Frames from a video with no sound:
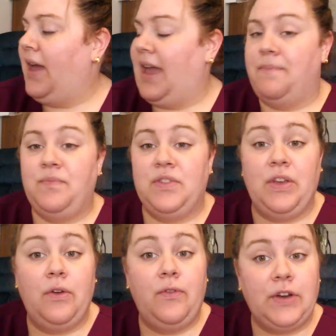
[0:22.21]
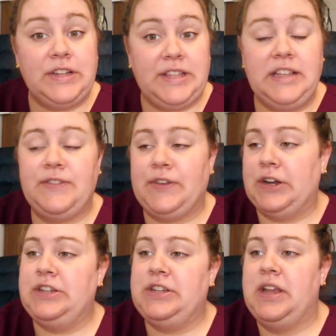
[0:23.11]
Okay, so first things
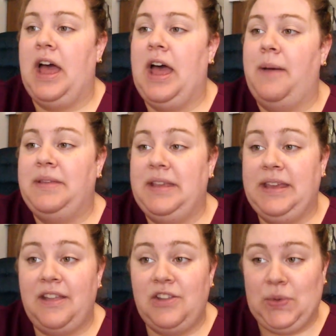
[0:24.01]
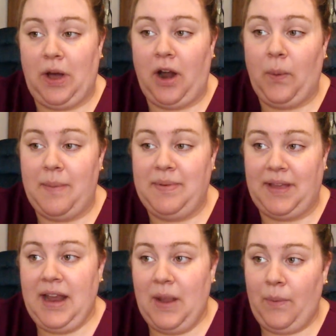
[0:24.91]
first, to get to our
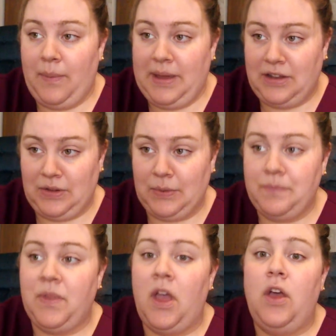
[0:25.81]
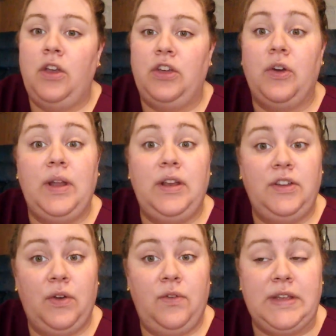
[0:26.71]
website and what we do, you're going
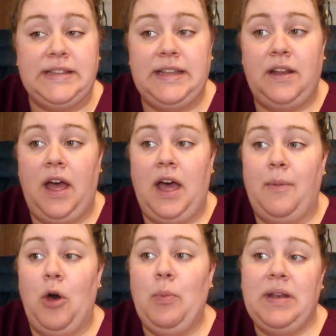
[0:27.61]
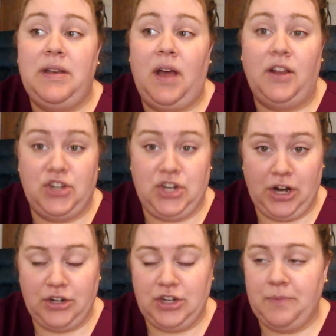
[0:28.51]
to go visit
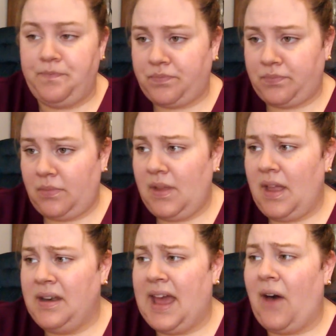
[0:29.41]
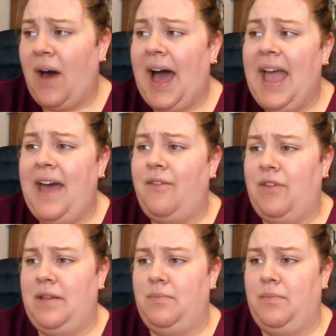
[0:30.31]
open.church. Now, I
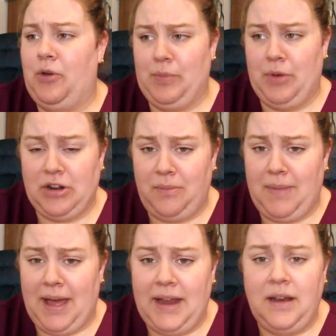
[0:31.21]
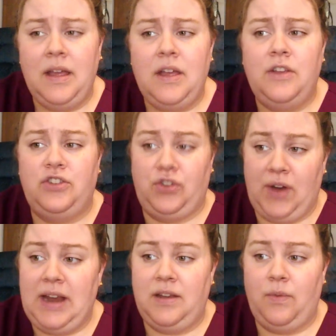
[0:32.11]
have it bookmarked on mine
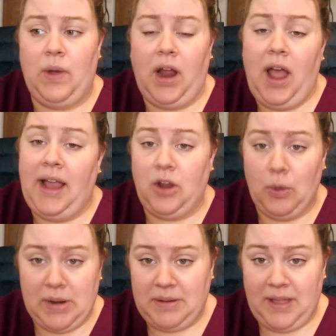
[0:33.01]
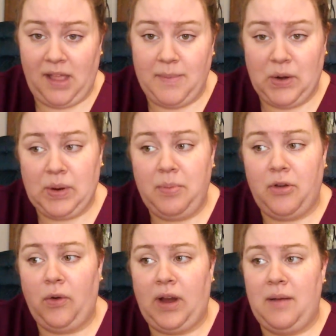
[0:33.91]
straight to where I can open up to the elementary
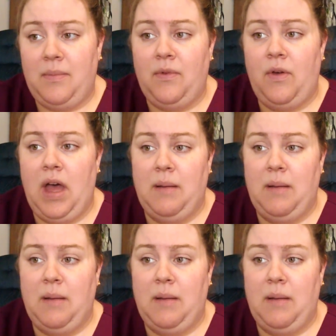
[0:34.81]
program